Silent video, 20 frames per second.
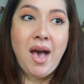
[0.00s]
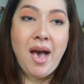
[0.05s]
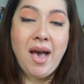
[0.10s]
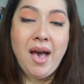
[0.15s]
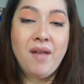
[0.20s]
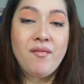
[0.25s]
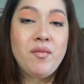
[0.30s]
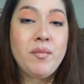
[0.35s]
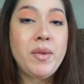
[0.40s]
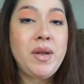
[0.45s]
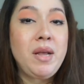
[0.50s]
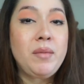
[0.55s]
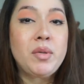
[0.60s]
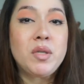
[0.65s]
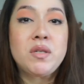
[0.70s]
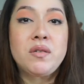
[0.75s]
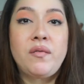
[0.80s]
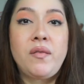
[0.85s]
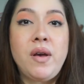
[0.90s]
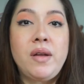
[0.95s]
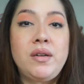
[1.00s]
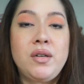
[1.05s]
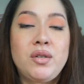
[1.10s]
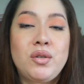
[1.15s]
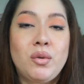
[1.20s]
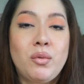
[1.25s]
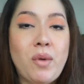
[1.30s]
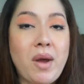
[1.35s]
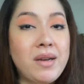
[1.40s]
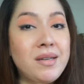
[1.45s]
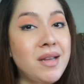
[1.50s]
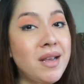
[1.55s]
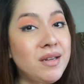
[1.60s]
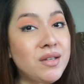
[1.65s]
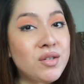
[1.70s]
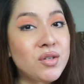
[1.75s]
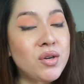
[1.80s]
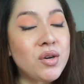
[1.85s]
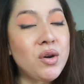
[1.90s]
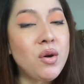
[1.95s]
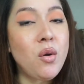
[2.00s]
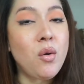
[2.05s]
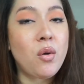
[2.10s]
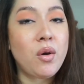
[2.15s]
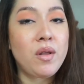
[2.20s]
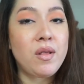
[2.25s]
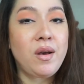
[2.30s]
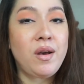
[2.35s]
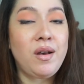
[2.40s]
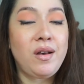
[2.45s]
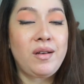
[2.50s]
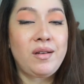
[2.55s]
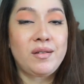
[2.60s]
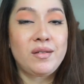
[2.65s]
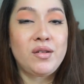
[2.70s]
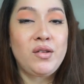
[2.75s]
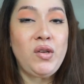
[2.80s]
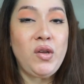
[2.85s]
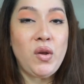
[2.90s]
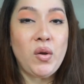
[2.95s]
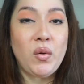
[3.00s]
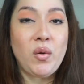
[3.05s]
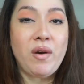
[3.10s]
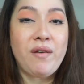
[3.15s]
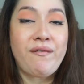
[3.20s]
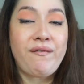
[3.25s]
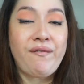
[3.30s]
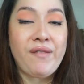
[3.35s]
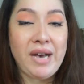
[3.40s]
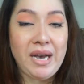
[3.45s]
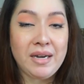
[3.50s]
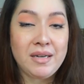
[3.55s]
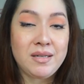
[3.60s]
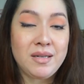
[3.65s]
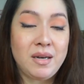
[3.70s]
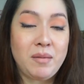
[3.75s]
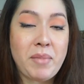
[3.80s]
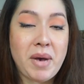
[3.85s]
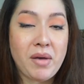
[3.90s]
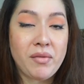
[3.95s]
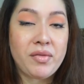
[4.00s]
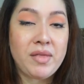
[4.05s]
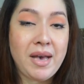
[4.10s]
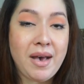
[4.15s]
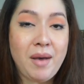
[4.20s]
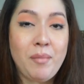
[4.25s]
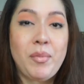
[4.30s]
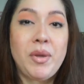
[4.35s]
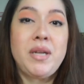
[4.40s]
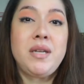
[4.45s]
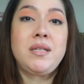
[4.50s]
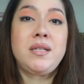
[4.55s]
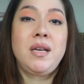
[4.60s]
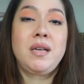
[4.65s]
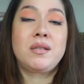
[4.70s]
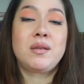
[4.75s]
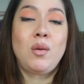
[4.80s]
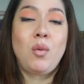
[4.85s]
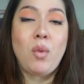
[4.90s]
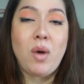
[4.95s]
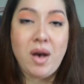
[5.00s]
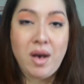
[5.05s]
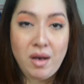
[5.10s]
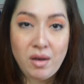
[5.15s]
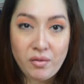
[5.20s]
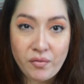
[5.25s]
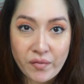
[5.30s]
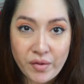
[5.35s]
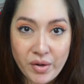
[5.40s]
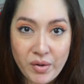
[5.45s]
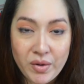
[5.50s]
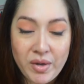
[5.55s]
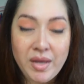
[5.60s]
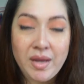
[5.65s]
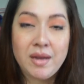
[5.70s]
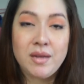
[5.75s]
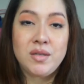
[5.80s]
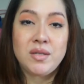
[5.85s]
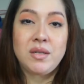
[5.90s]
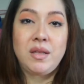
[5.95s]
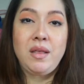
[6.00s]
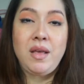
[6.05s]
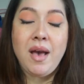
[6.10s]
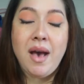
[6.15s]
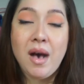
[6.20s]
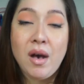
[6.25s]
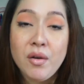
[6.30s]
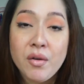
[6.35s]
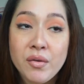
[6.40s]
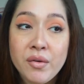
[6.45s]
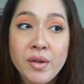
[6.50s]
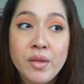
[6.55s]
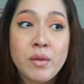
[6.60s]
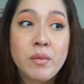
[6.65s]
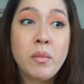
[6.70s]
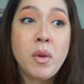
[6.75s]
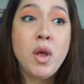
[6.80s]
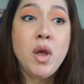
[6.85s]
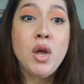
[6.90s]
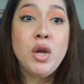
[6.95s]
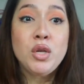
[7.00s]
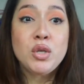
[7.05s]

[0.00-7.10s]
I haven't been able to find a direct answer or you know, a fact about that, but it takes a while for you to get into the algorithm.